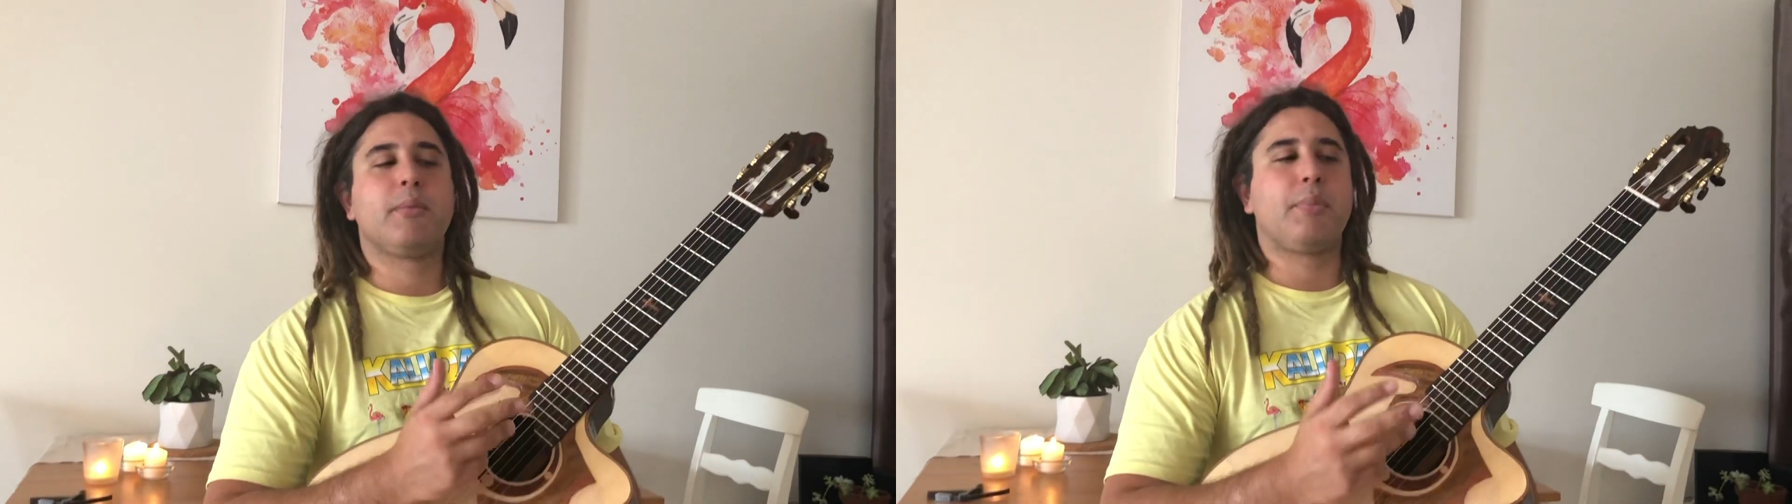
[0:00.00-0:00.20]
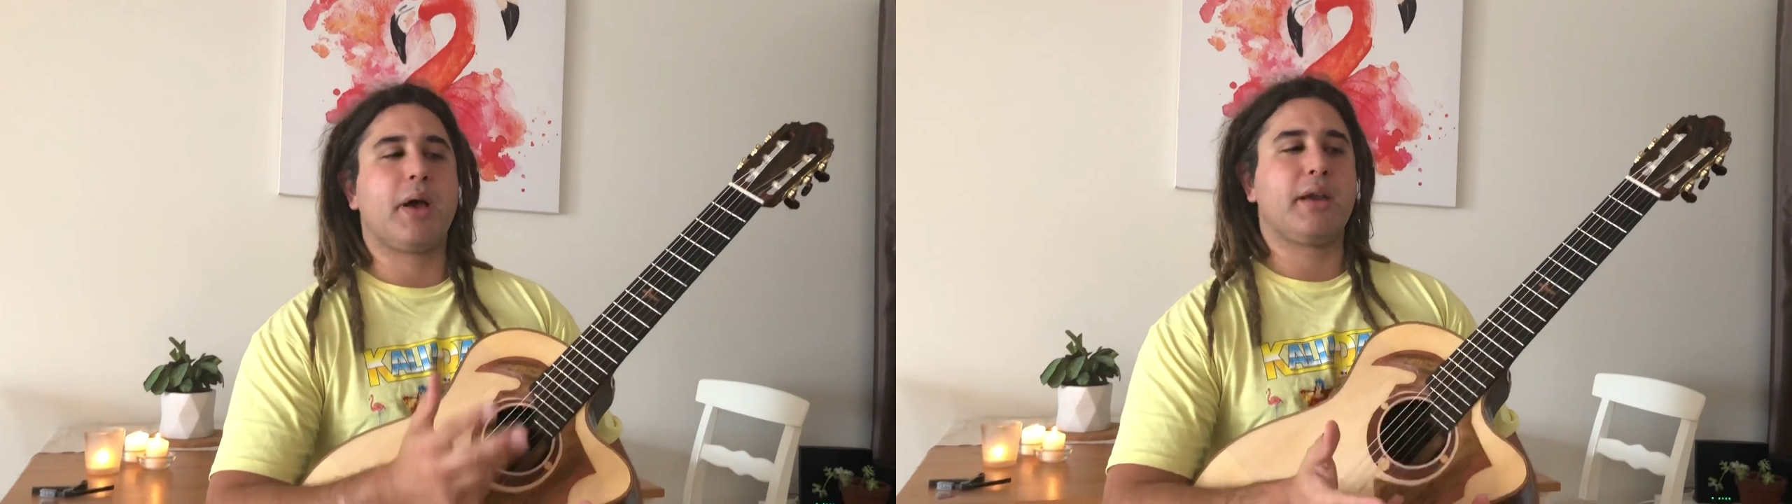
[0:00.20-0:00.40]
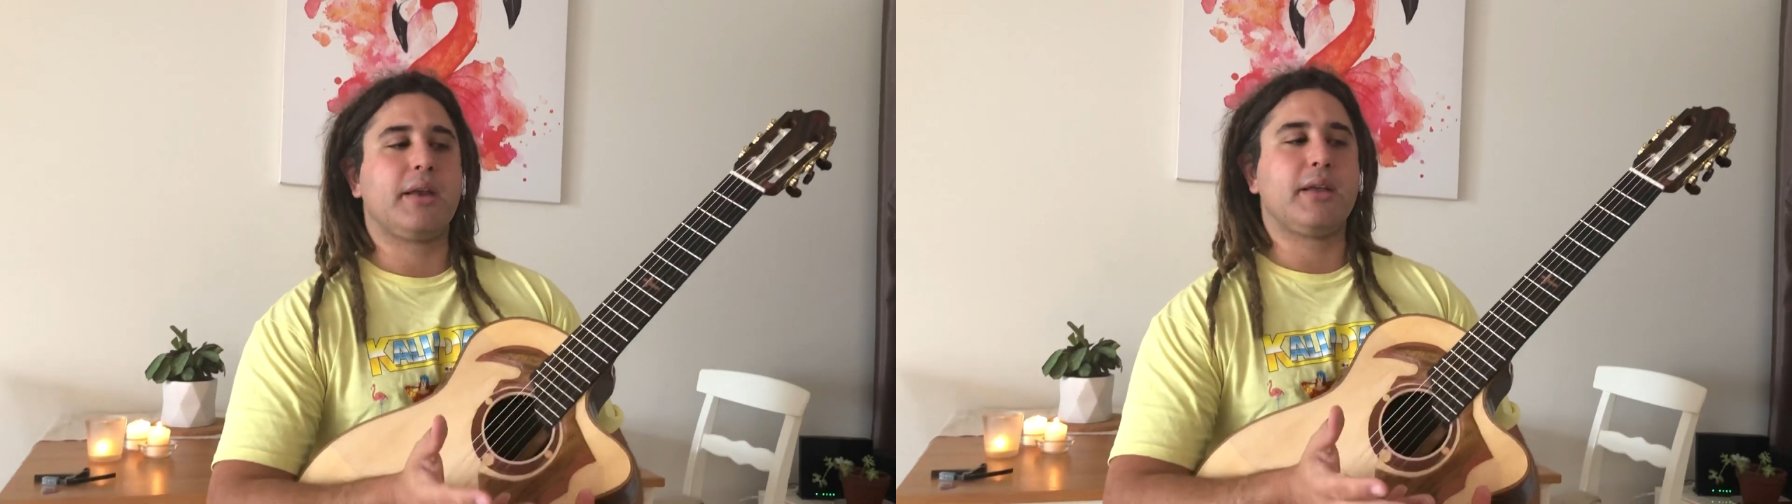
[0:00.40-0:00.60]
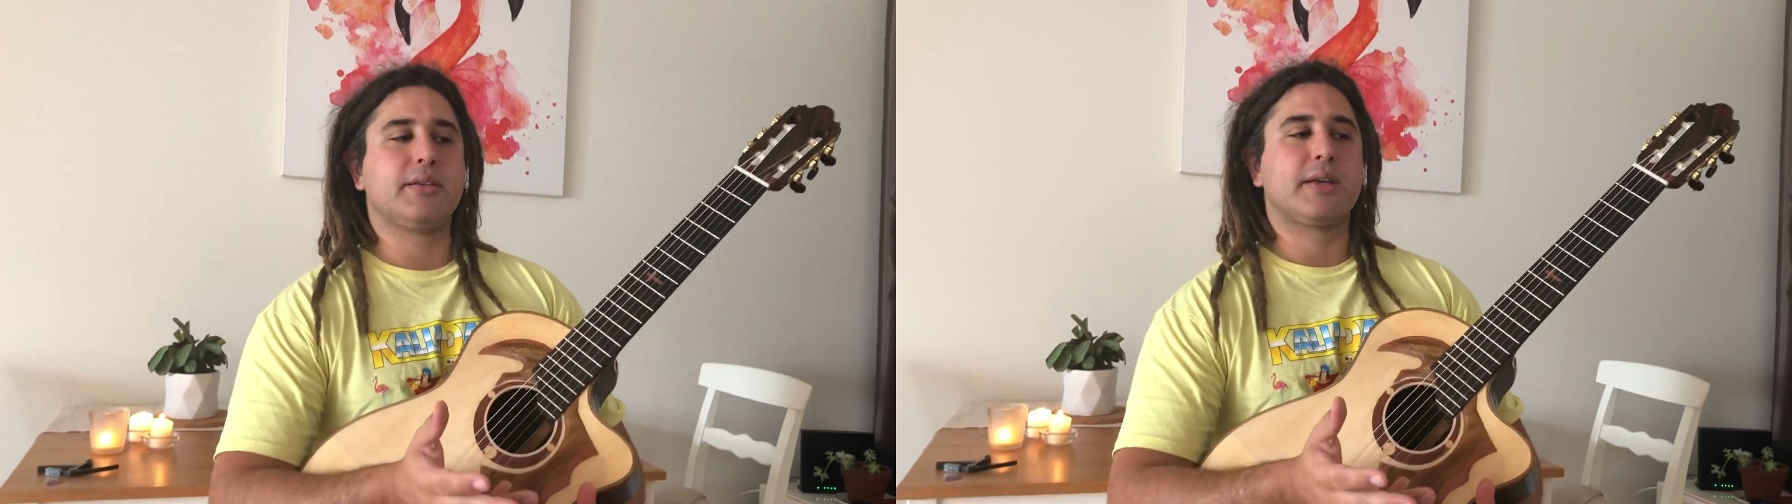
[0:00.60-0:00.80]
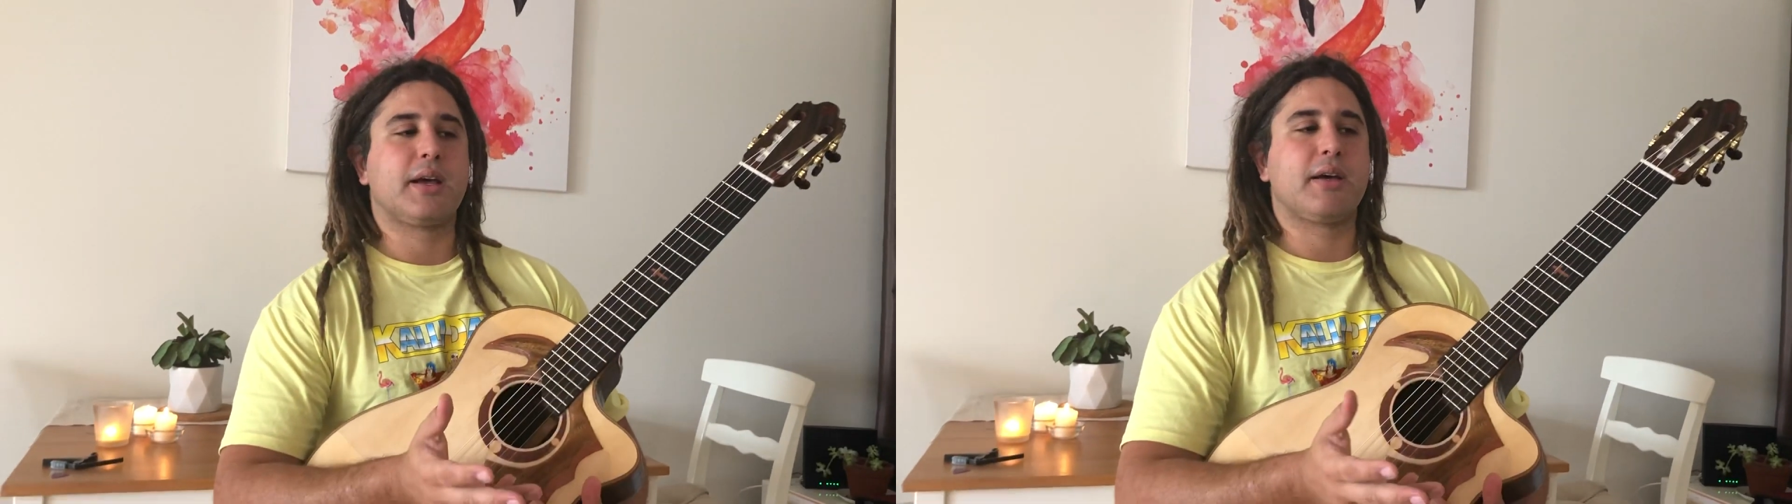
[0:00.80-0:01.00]
but it
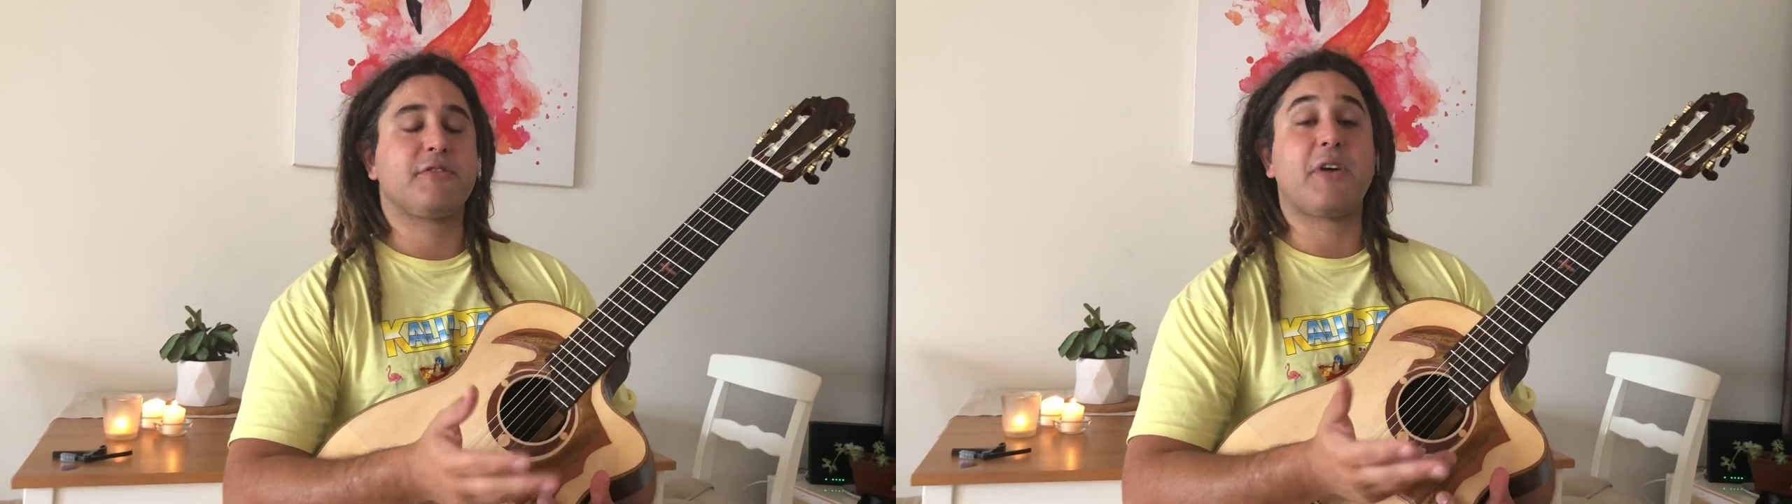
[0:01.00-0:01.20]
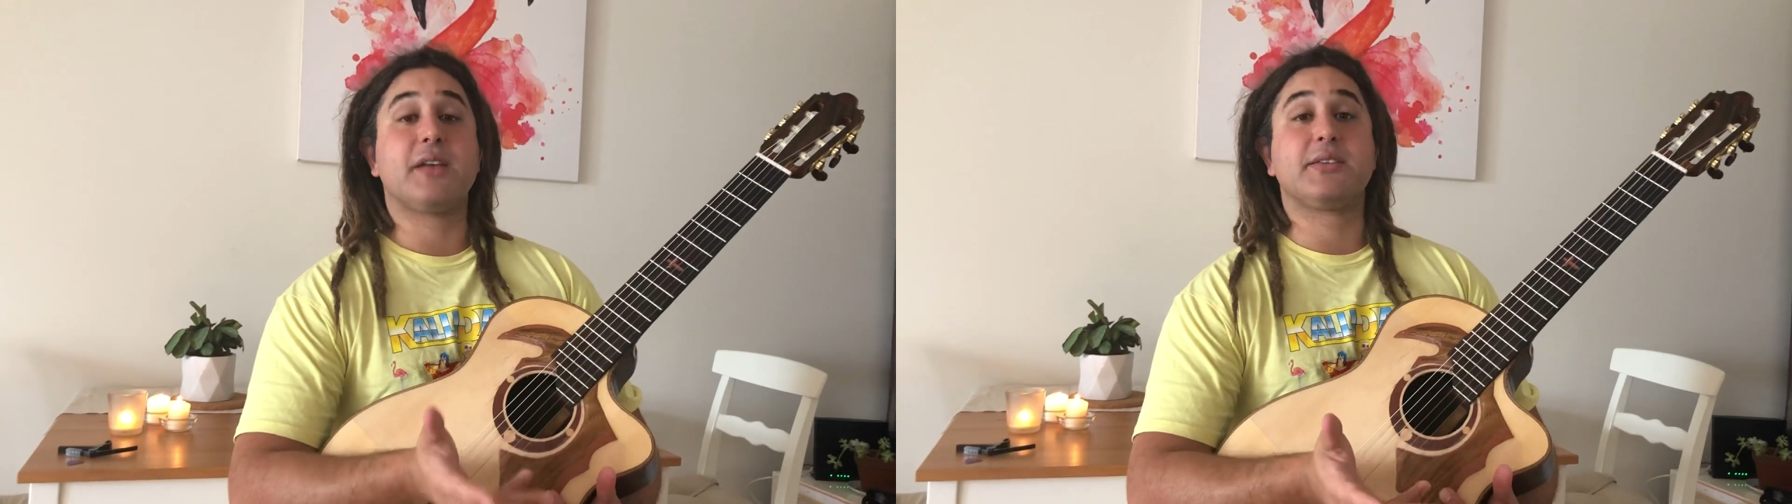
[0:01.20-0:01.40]
is fun